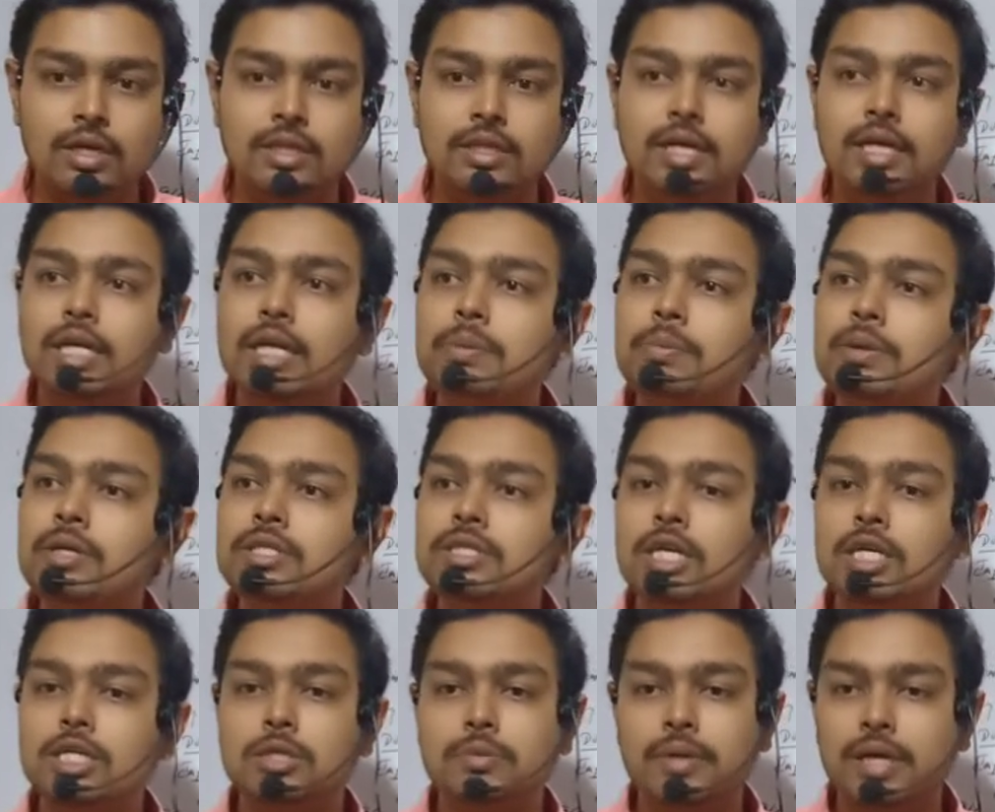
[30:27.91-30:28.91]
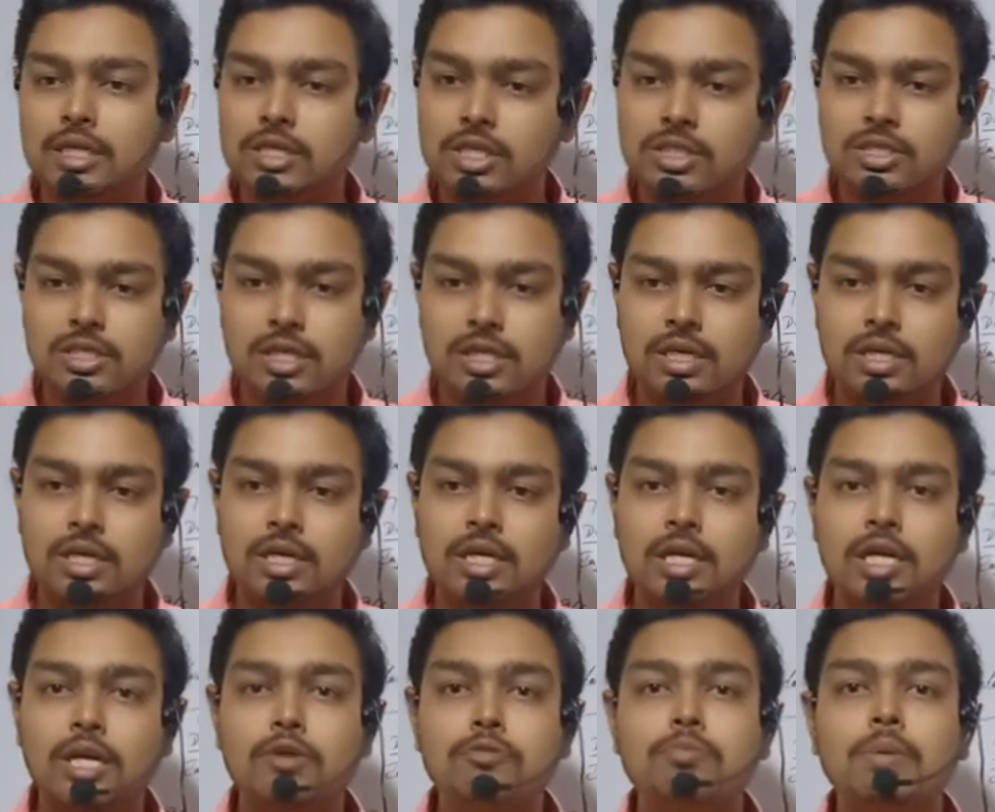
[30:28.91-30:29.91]
Then depreciation has to be adjusted.
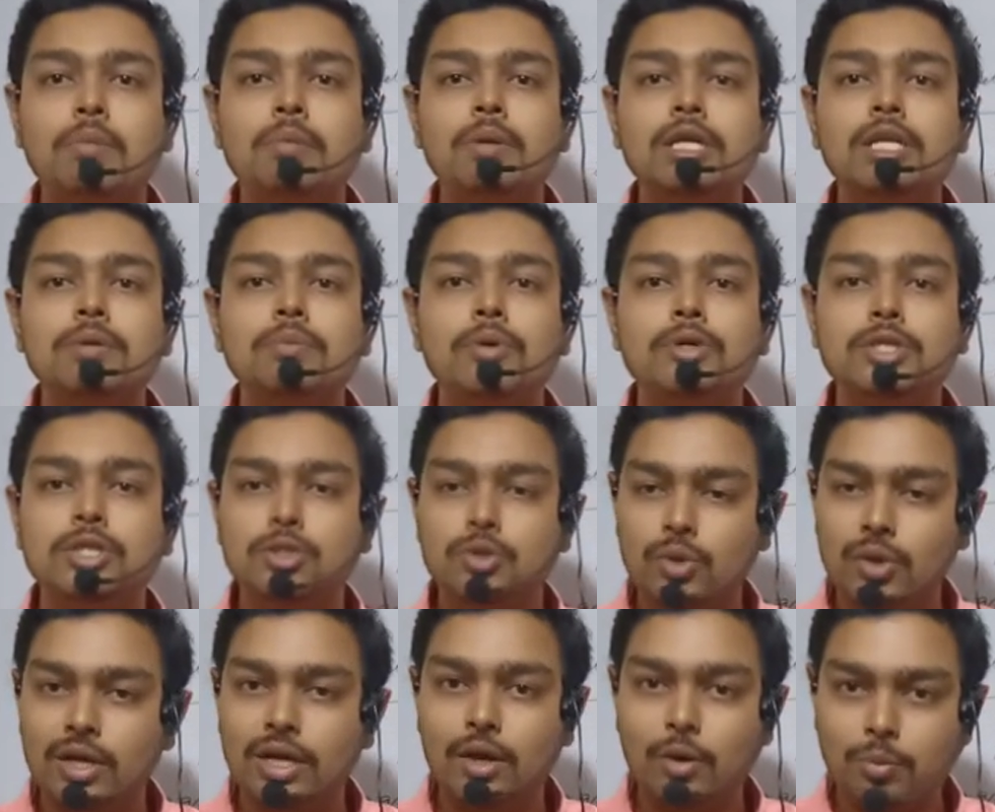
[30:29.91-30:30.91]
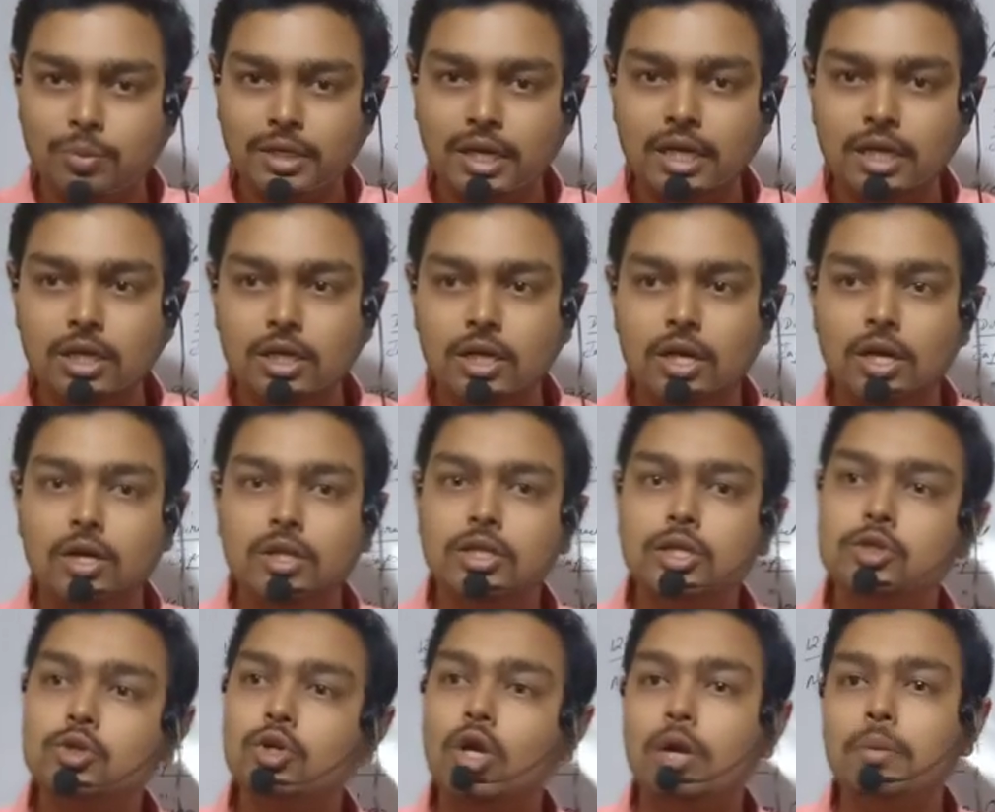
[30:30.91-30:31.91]
If public deposit you obtain,
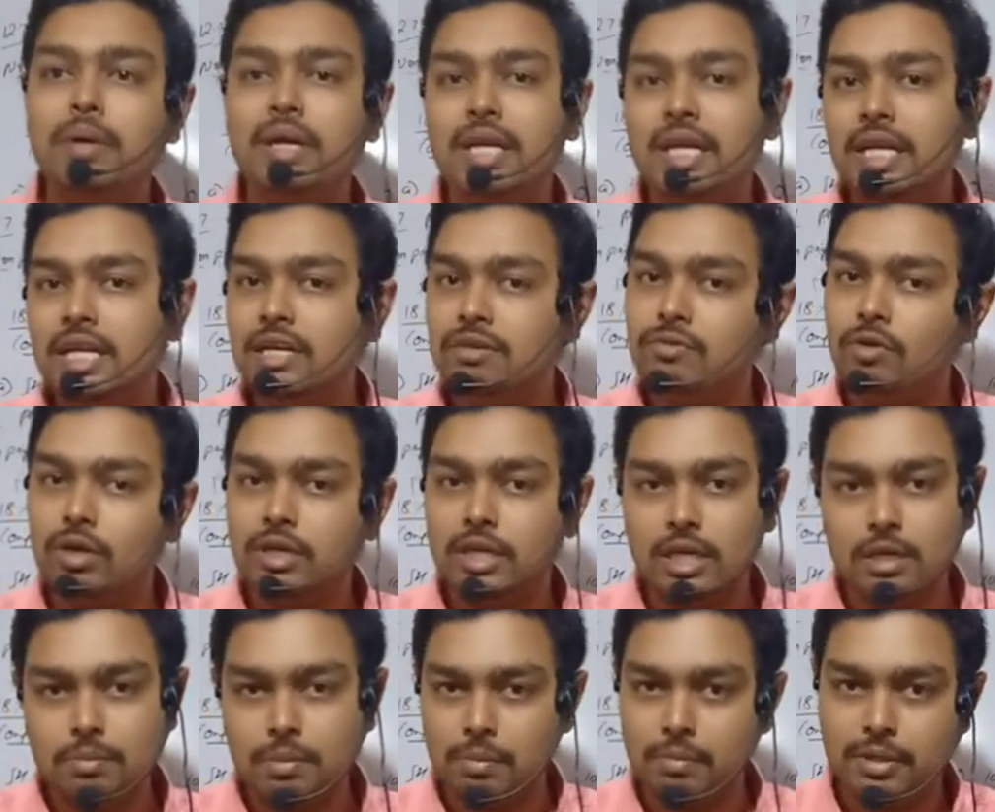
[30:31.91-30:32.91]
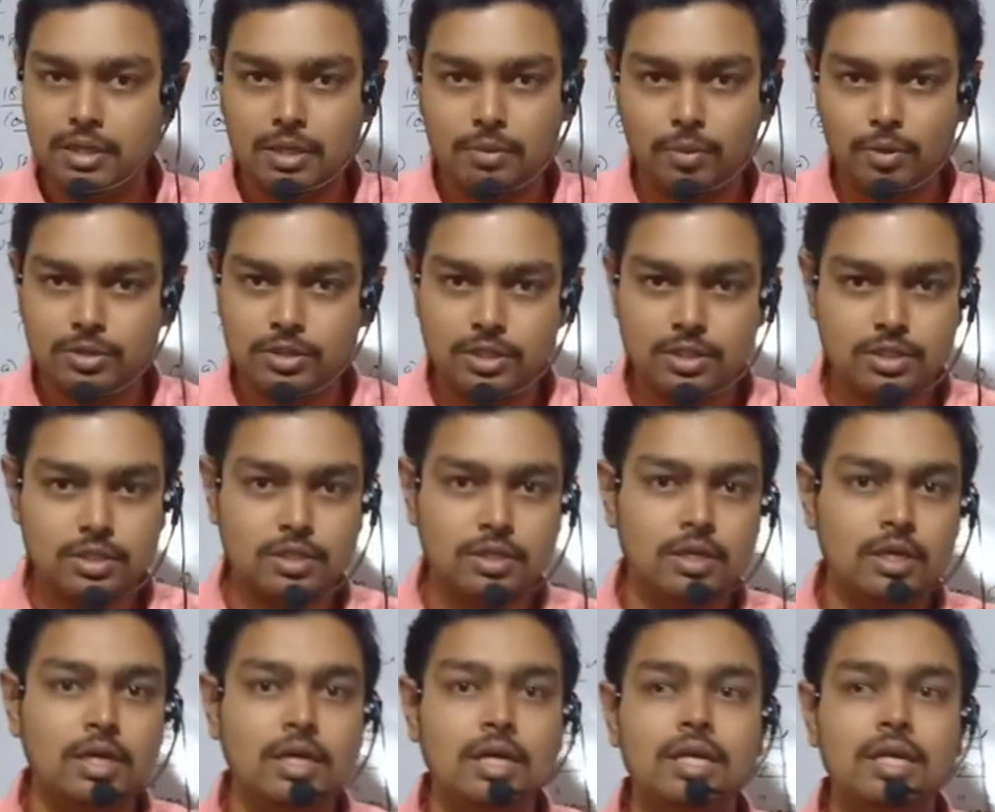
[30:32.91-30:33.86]
there should not be any default in public deposits.